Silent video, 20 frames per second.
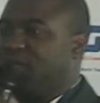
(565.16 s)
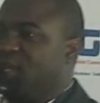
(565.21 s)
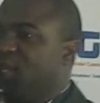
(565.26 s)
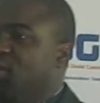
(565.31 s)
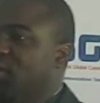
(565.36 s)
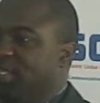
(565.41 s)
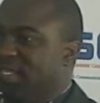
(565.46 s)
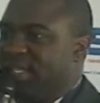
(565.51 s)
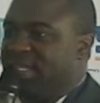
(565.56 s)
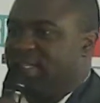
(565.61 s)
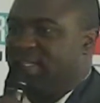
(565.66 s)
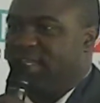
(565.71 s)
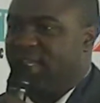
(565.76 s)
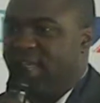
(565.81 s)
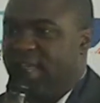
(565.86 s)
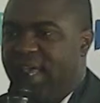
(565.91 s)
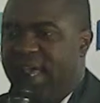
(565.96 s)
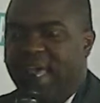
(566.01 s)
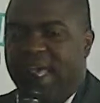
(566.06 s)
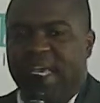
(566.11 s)
the users.
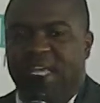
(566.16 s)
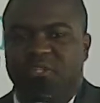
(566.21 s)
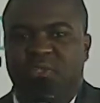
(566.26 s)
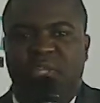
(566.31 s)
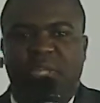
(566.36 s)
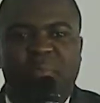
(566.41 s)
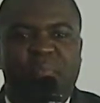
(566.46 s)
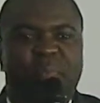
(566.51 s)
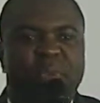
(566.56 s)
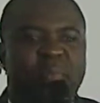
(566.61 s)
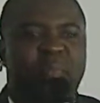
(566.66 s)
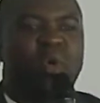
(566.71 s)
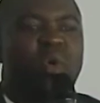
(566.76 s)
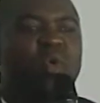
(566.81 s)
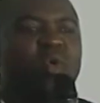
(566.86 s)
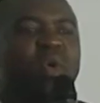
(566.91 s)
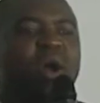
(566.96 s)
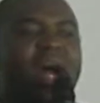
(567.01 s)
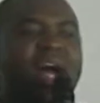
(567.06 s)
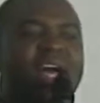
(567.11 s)
So the
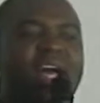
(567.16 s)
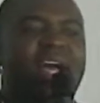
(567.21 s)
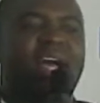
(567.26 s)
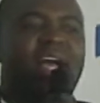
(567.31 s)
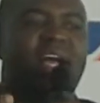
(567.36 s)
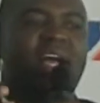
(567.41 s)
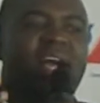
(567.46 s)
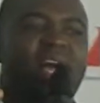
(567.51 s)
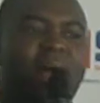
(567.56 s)
people who are